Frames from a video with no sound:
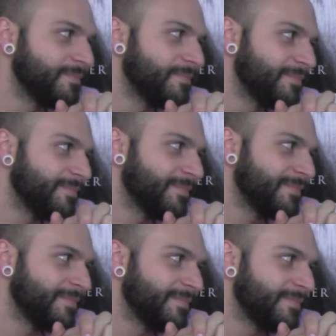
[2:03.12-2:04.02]

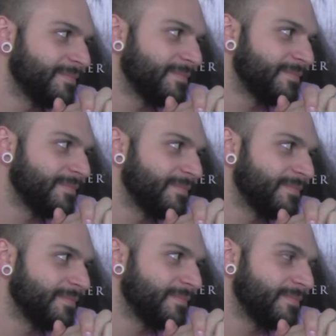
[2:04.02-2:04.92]

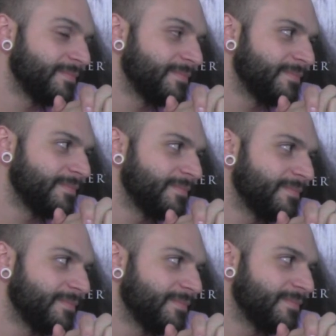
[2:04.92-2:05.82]

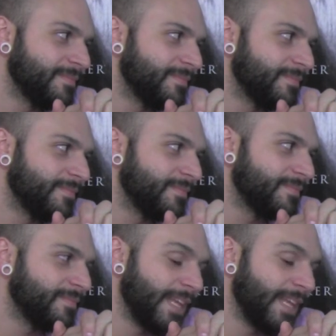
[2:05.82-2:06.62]
No words are spoken by the person on screen.